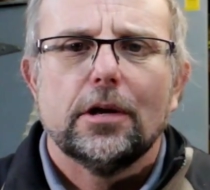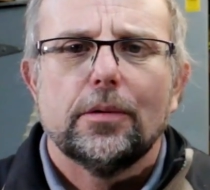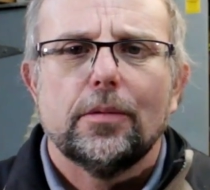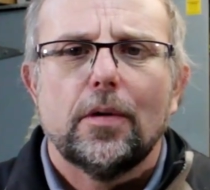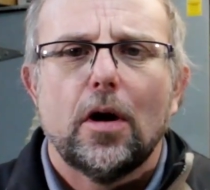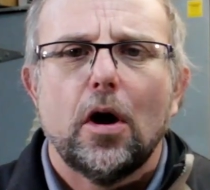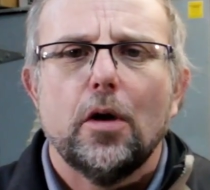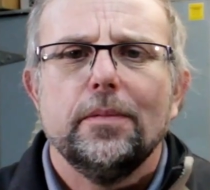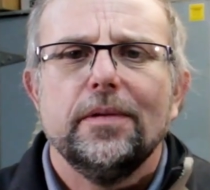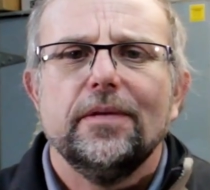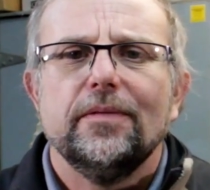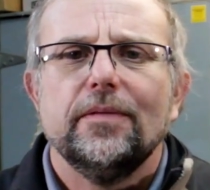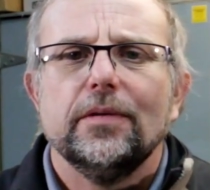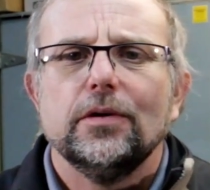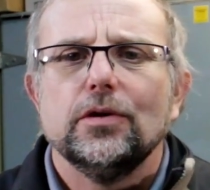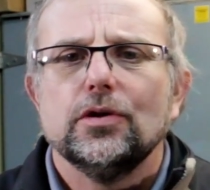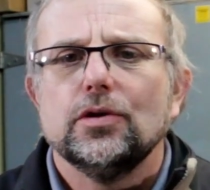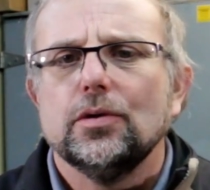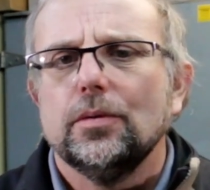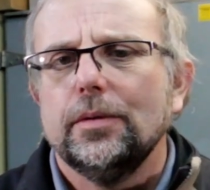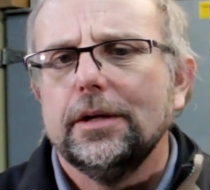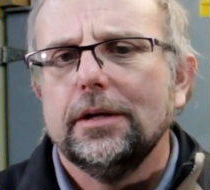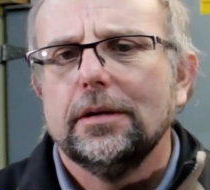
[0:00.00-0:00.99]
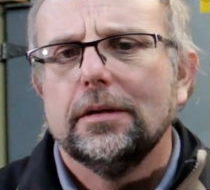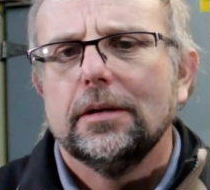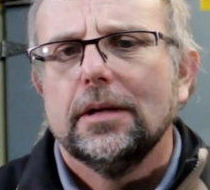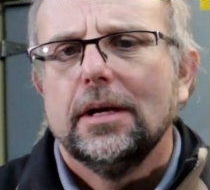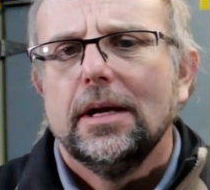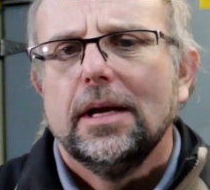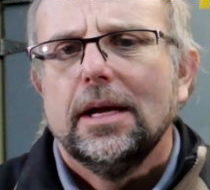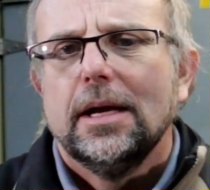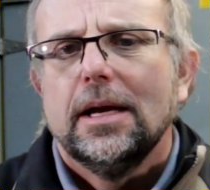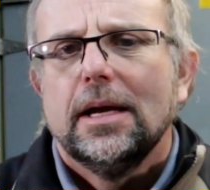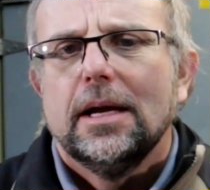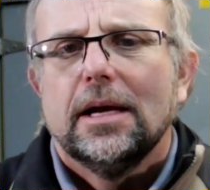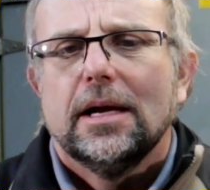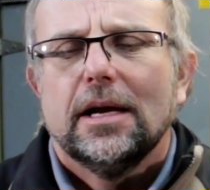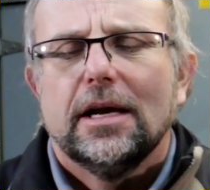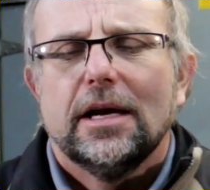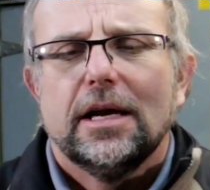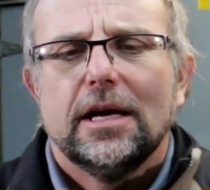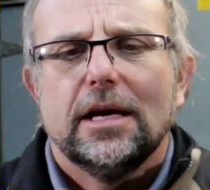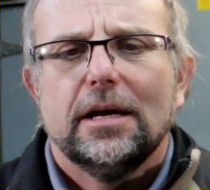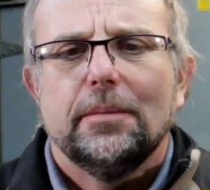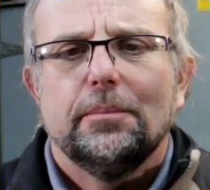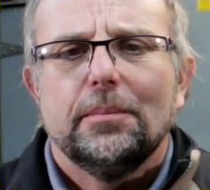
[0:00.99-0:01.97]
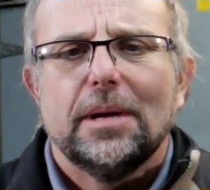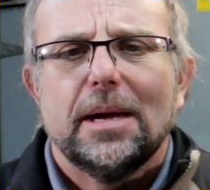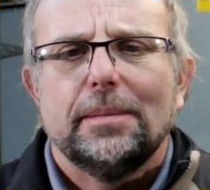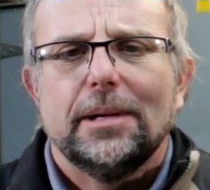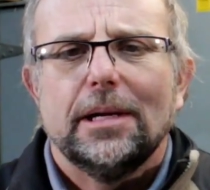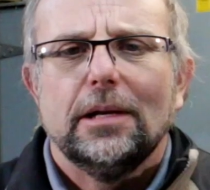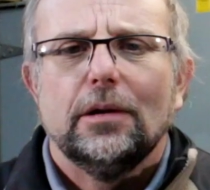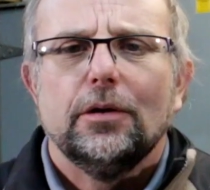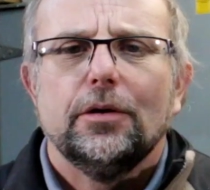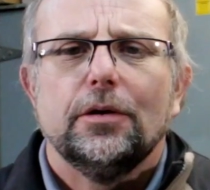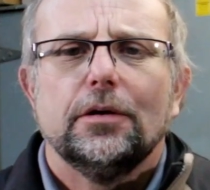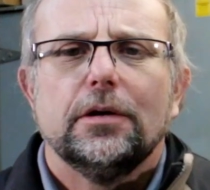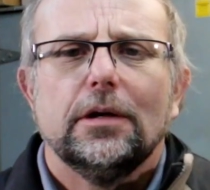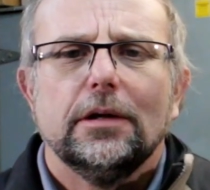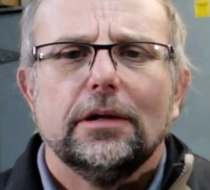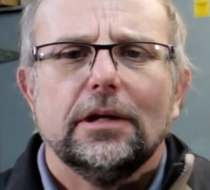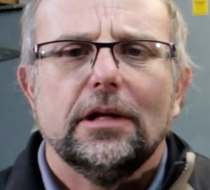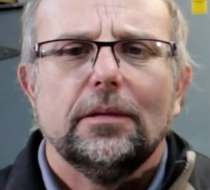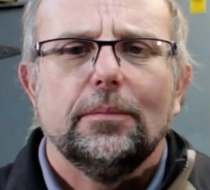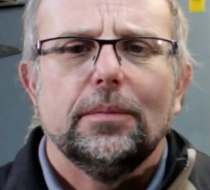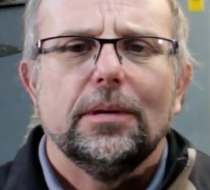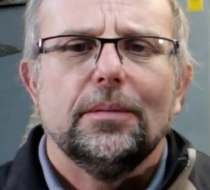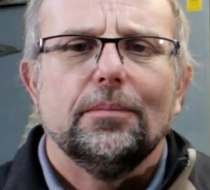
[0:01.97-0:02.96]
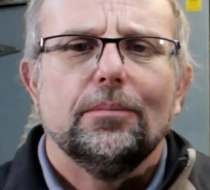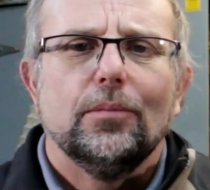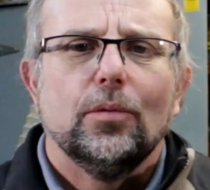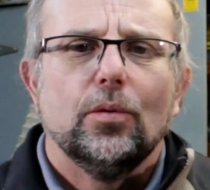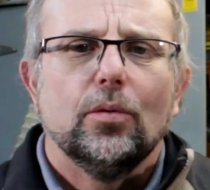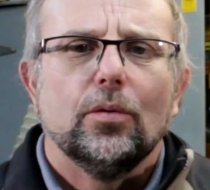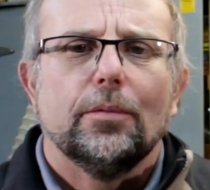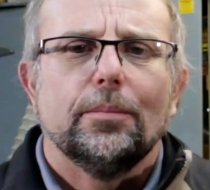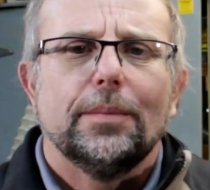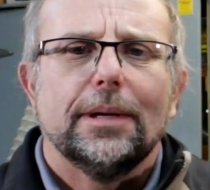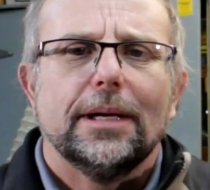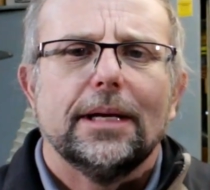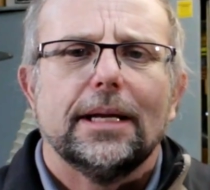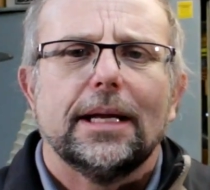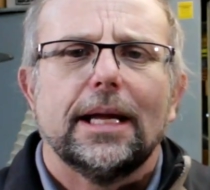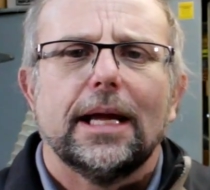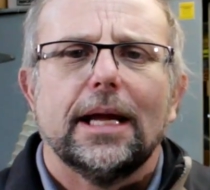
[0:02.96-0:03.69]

I hope you've enjoyed it and maybe learnt a little bit more about